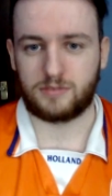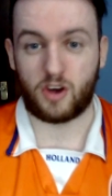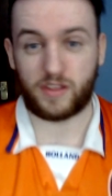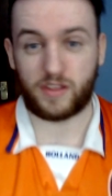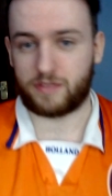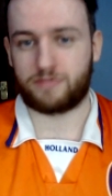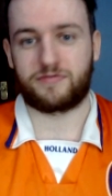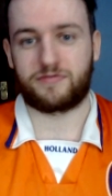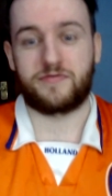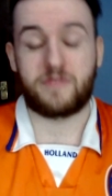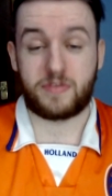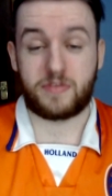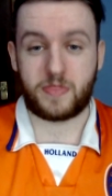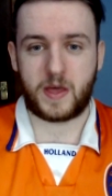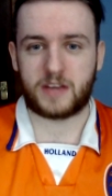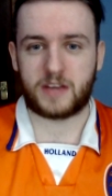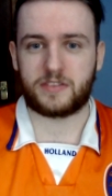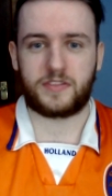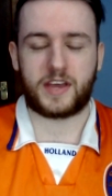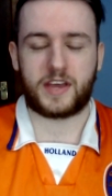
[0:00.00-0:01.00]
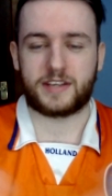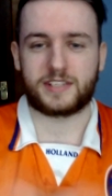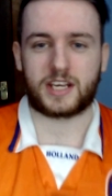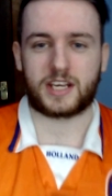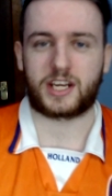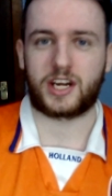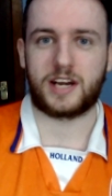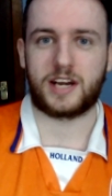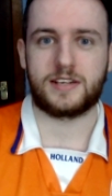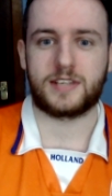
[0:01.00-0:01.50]
Oh, that, that's a
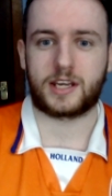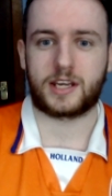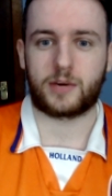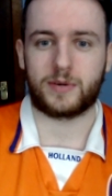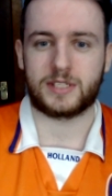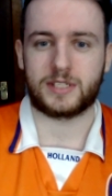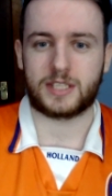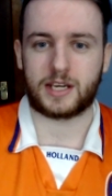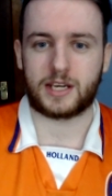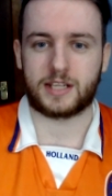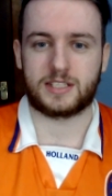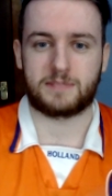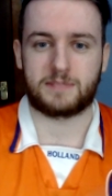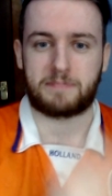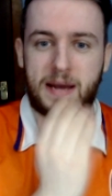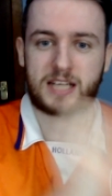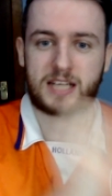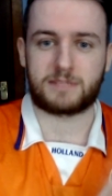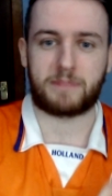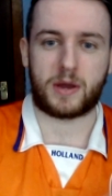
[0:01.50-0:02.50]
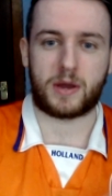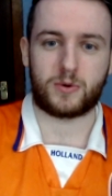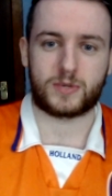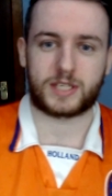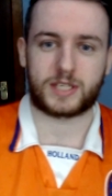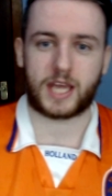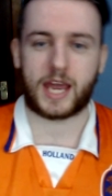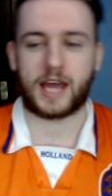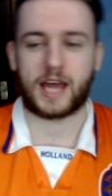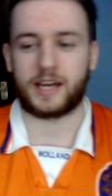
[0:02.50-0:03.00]
crazy coincidence. Baz
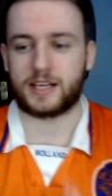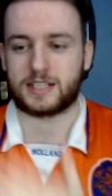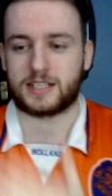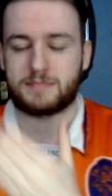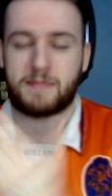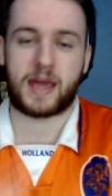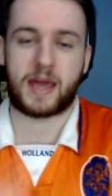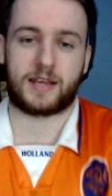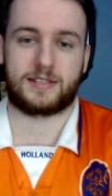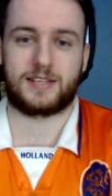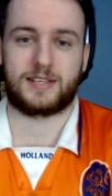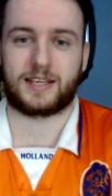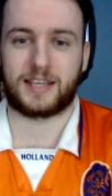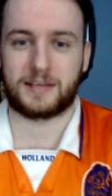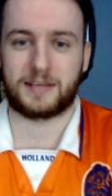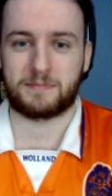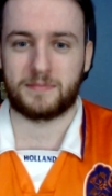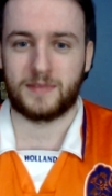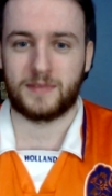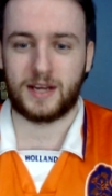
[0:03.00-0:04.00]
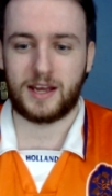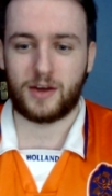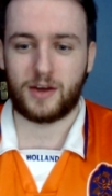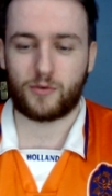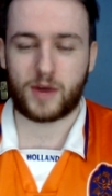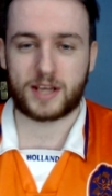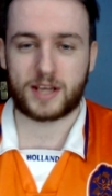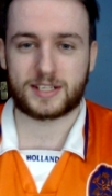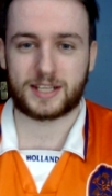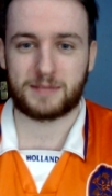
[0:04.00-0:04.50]
Bowski and his Mexican
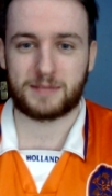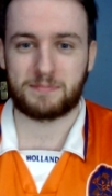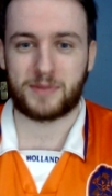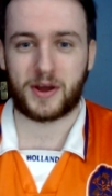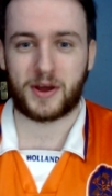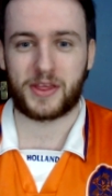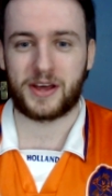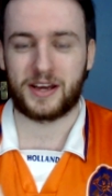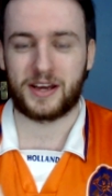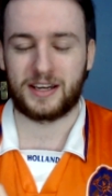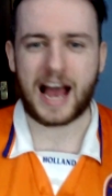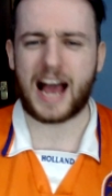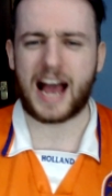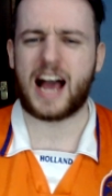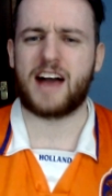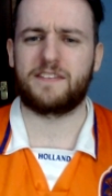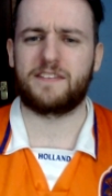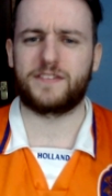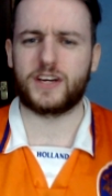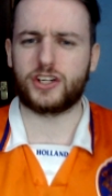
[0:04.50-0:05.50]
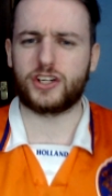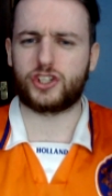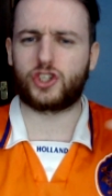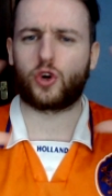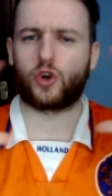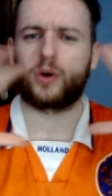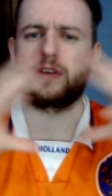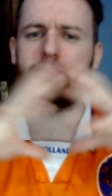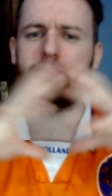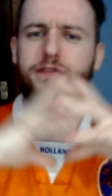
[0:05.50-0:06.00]
wrestling brother have
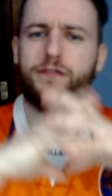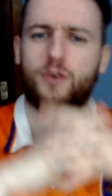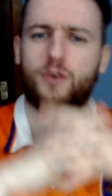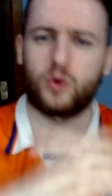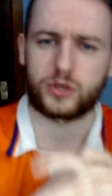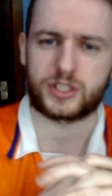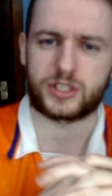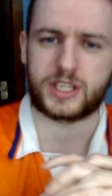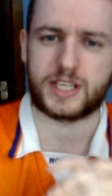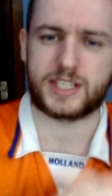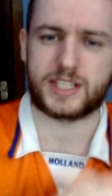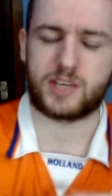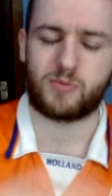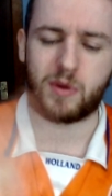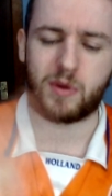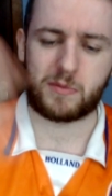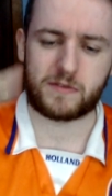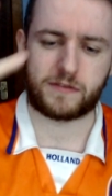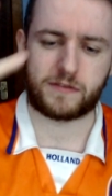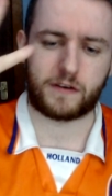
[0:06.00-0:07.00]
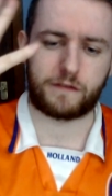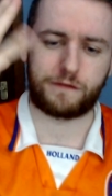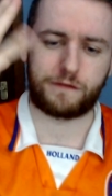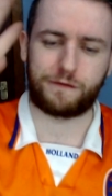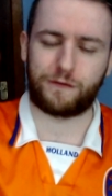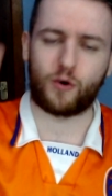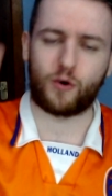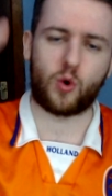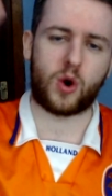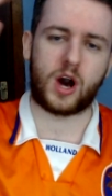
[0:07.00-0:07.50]
joined forces and went for
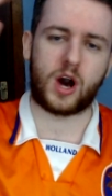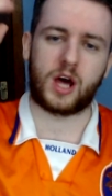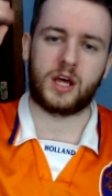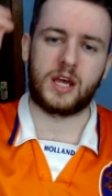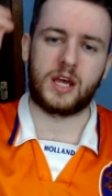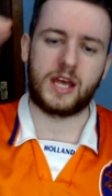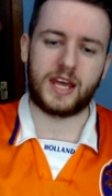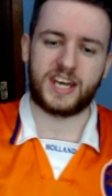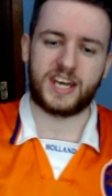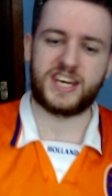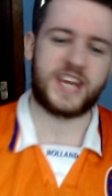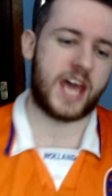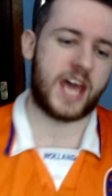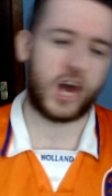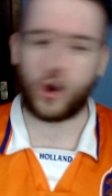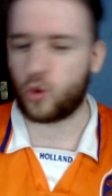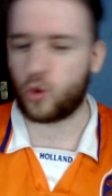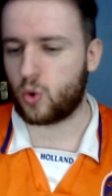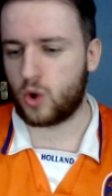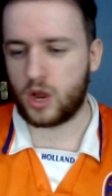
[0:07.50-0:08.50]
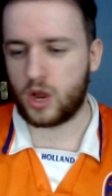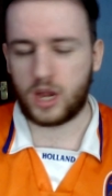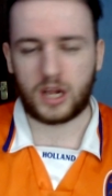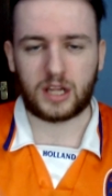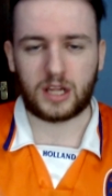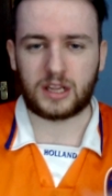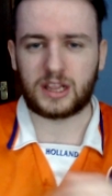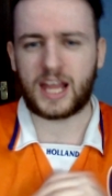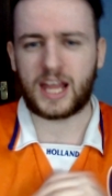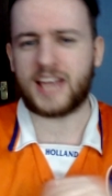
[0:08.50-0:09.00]
four nil.
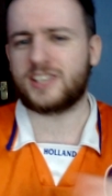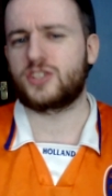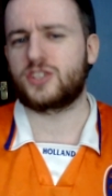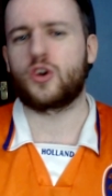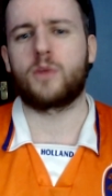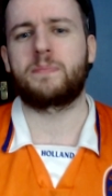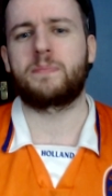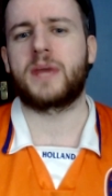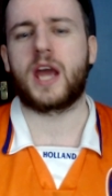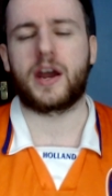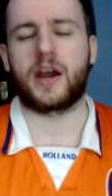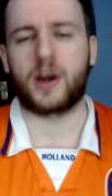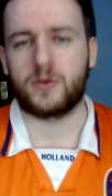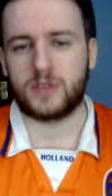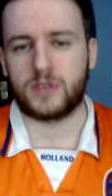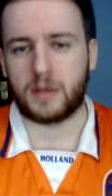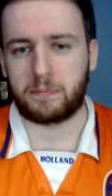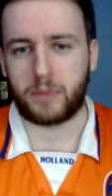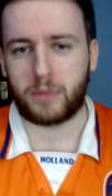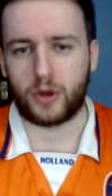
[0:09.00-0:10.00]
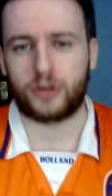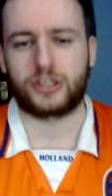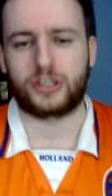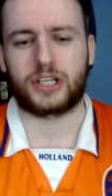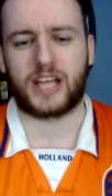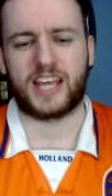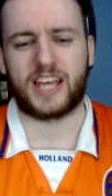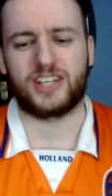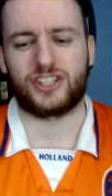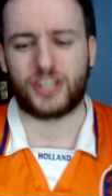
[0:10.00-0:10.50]
Let's not beat around the bush.
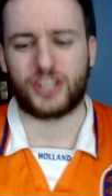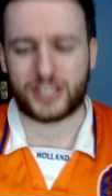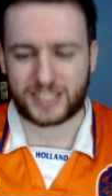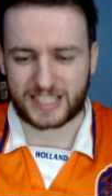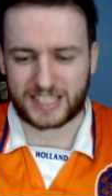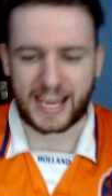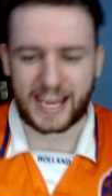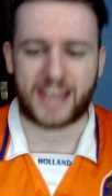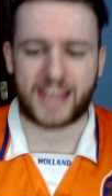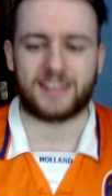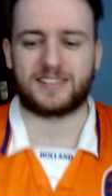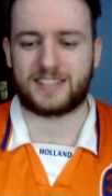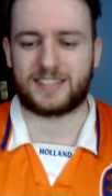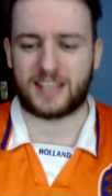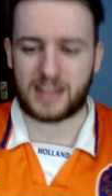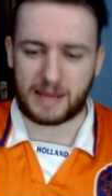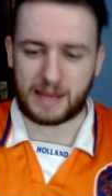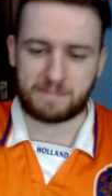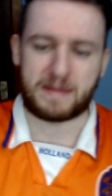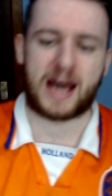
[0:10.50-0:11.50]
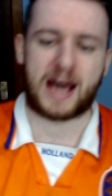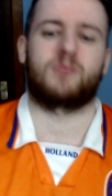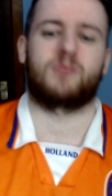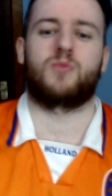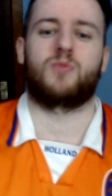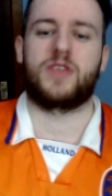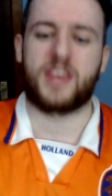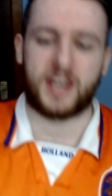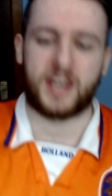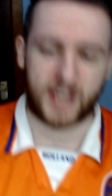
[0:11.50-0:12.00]
Let's just get to the man
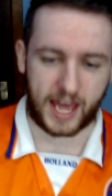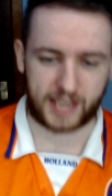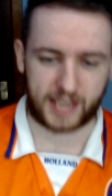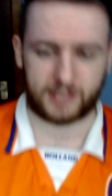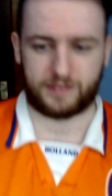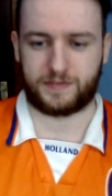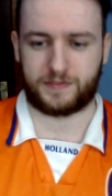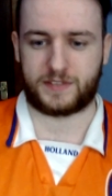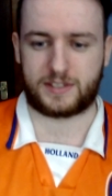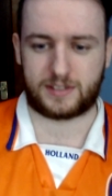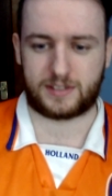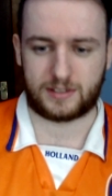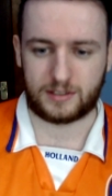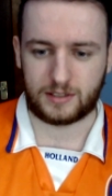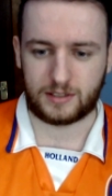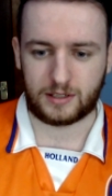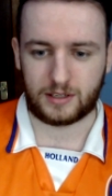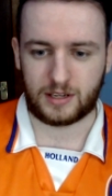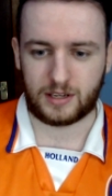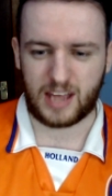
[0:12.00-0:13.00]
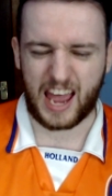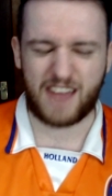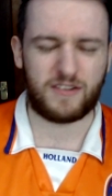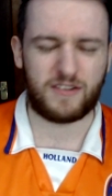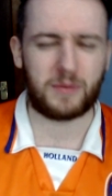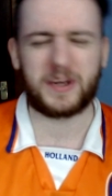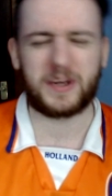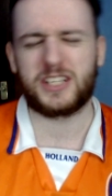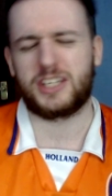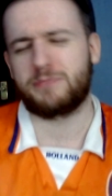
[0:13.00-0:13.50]
with the knives.
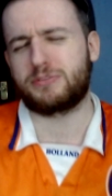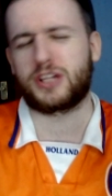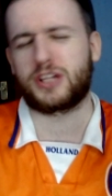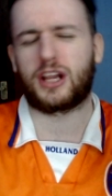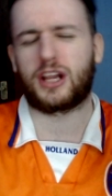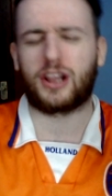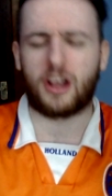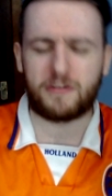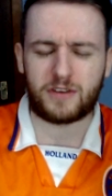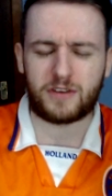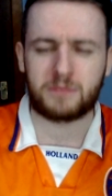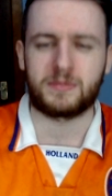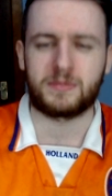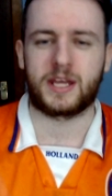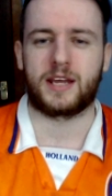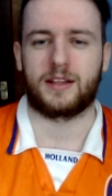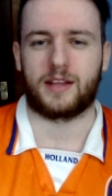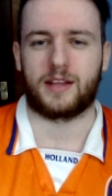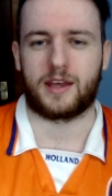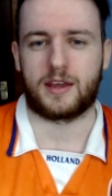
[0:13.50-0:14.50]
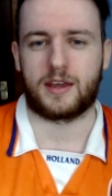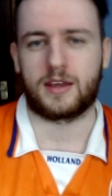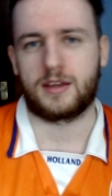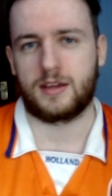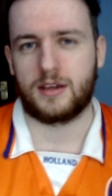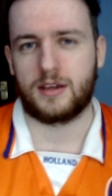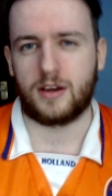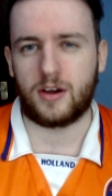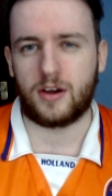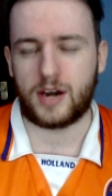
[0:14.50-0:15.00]
Everybody seems to love him lately.
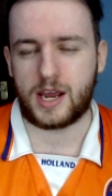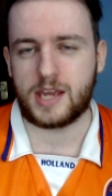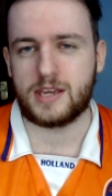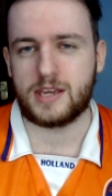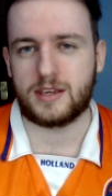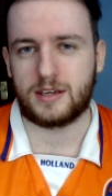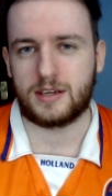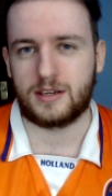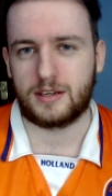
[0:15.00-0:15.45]
All right?